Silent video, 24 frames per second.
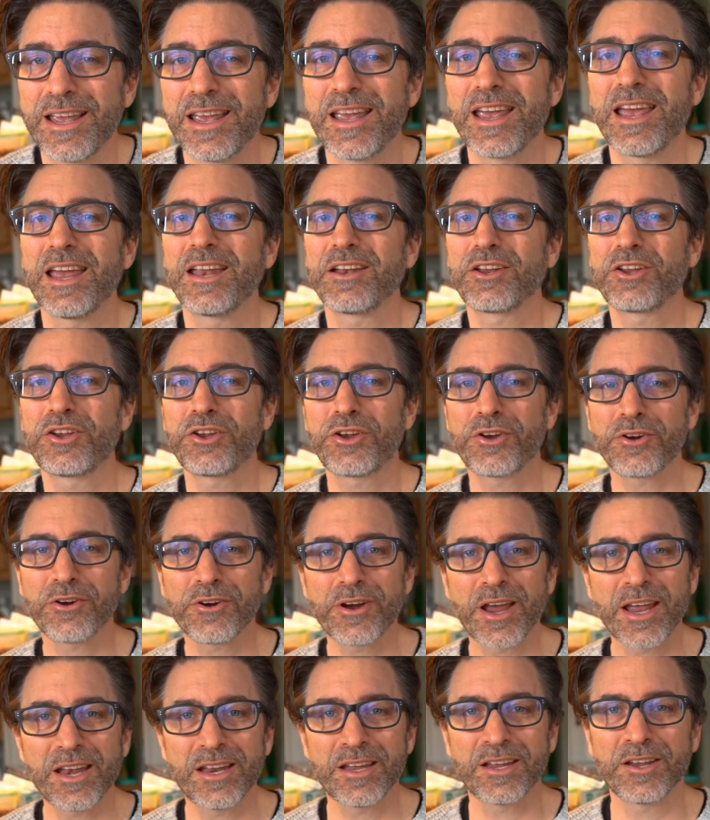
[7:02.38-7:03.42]
and
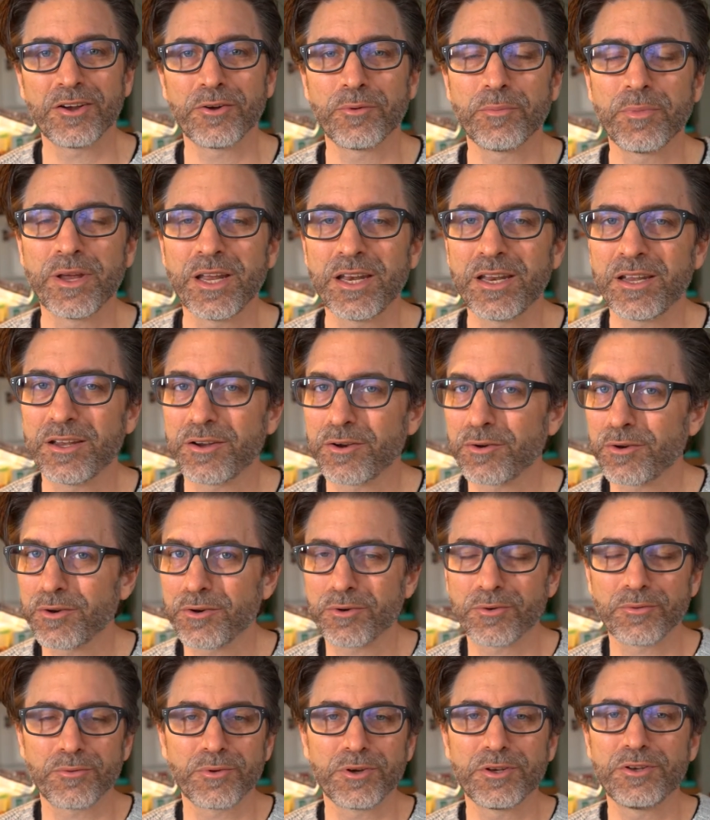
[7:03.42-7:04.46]
curating your media,
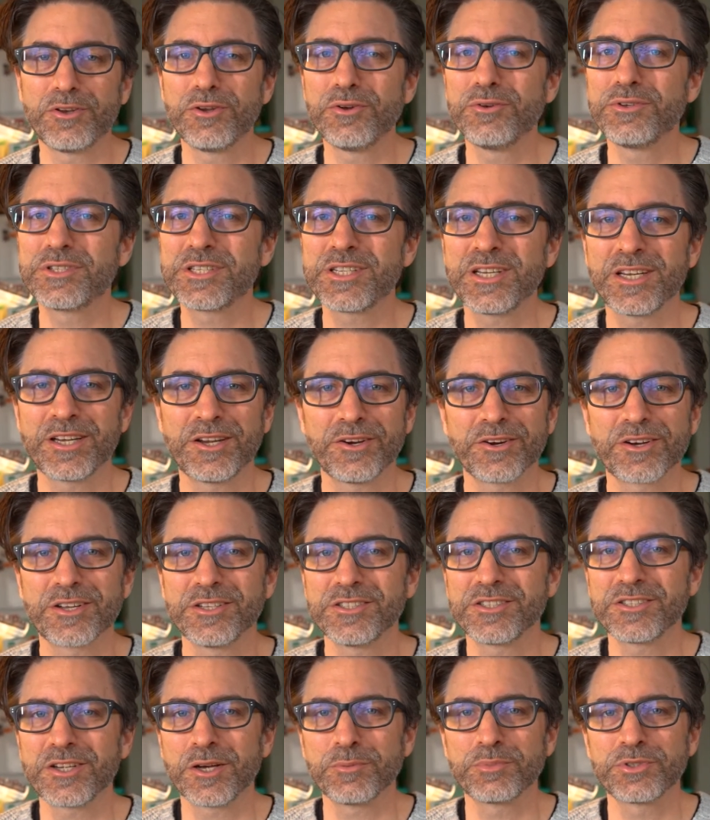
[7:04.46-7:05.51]
or reducing your
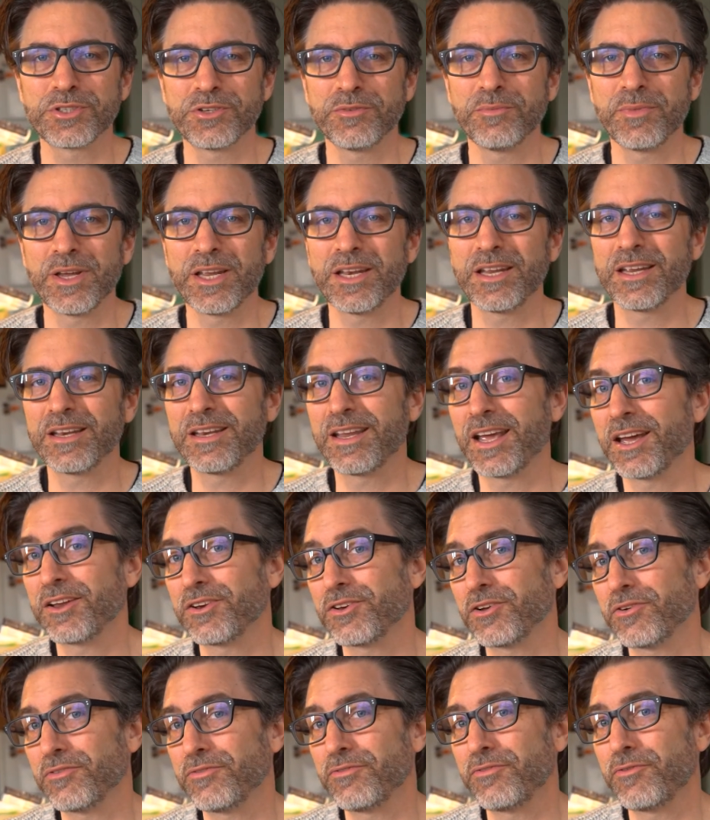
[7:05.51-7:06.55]
consumption of media down
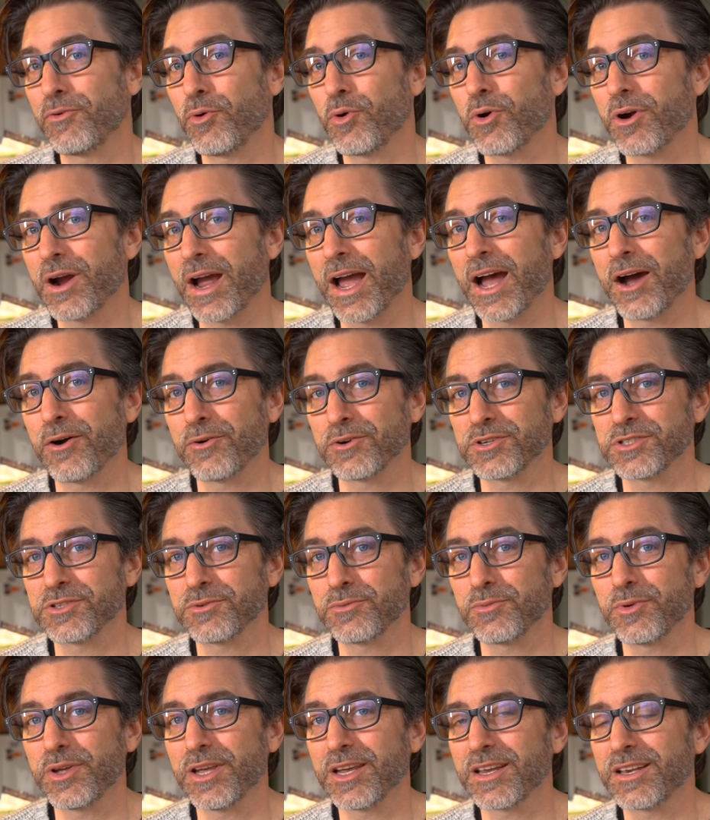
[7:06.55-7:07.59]
to 4 hours a
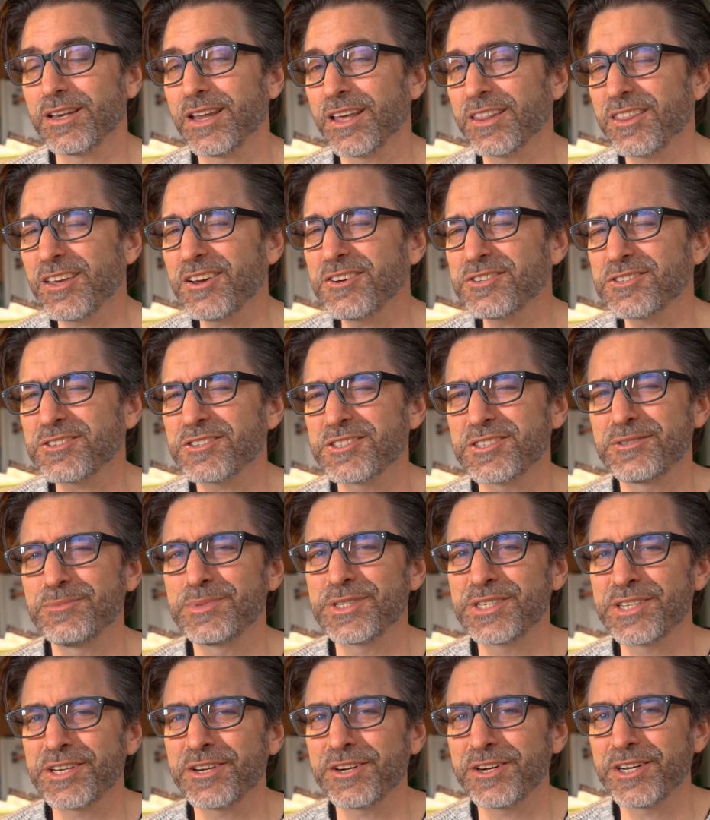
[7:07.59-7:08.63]
week. Now, those are some
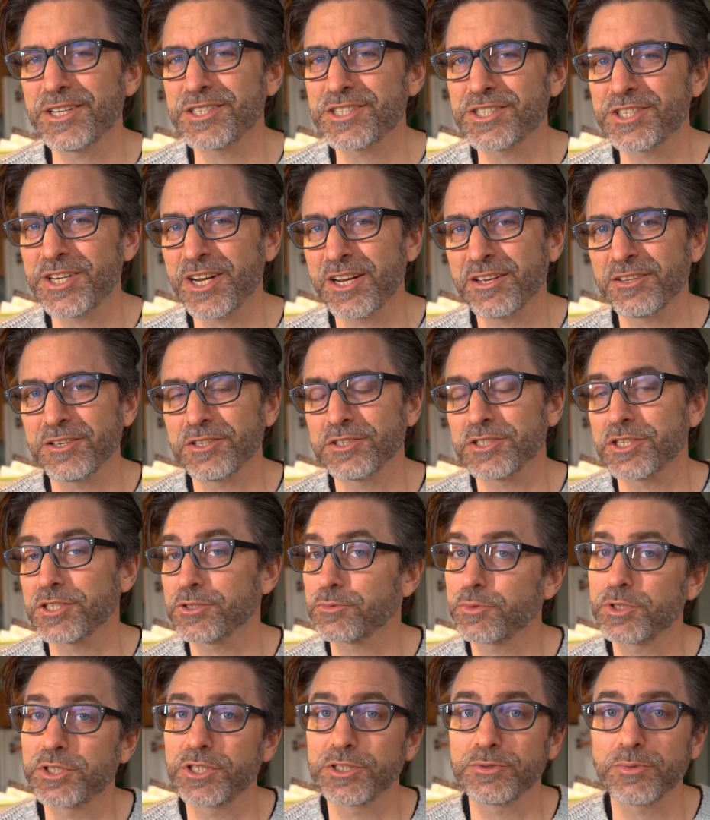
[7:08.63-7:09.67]
serious challenges,
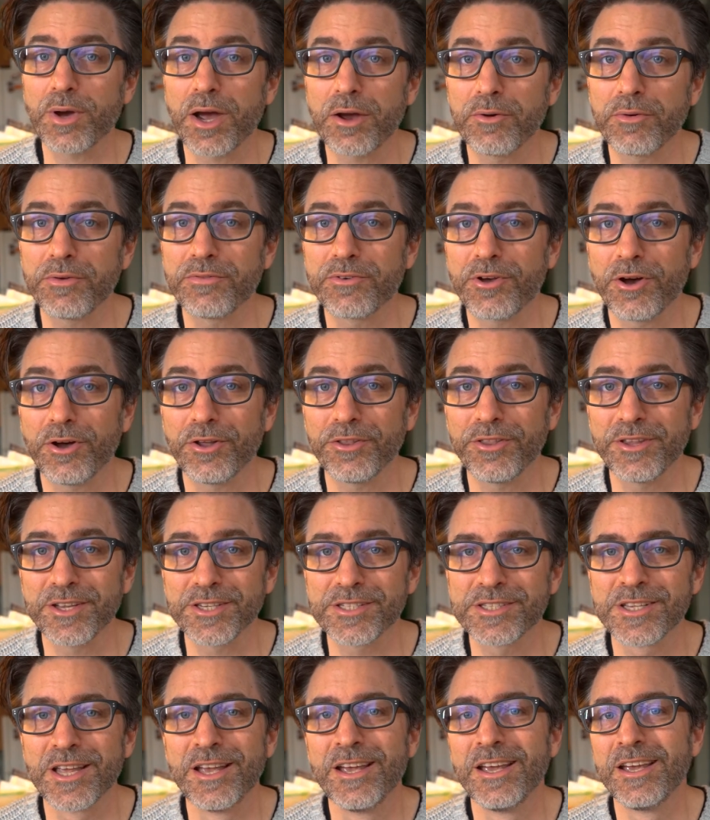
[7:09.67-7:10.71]
which is why we've called
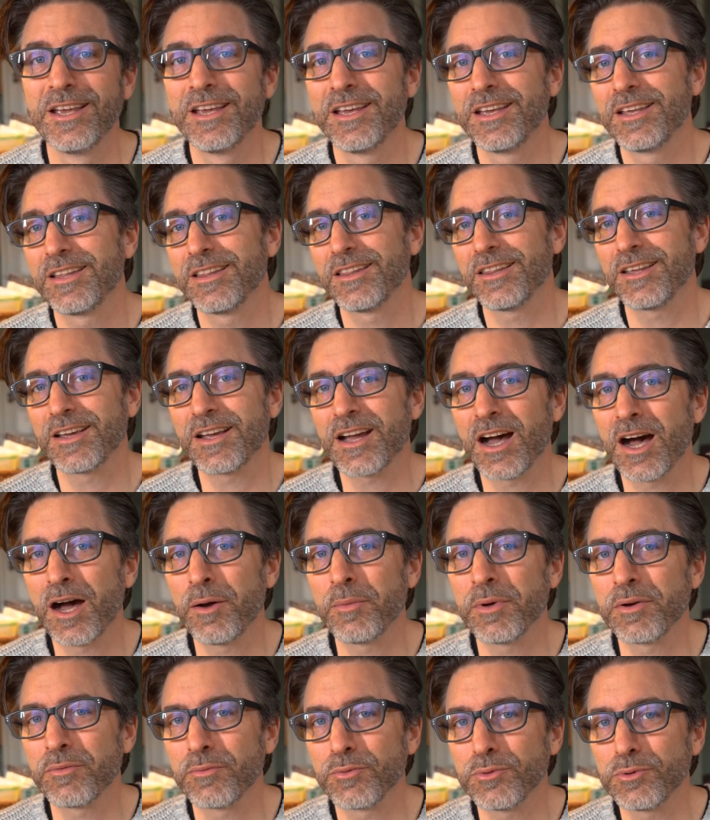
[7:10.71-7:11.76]
this the
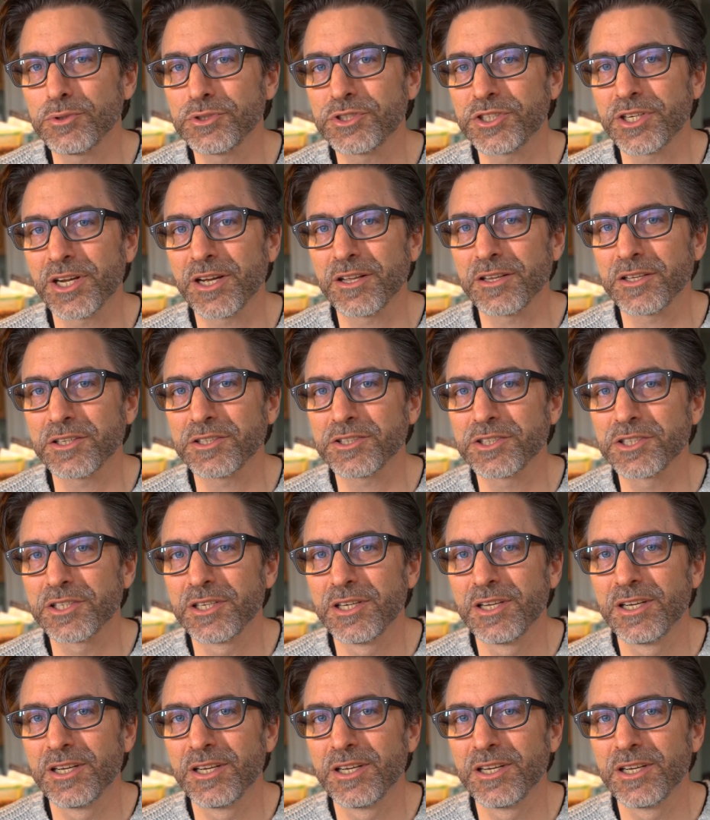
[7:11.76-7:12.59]
Common Rule Challenge.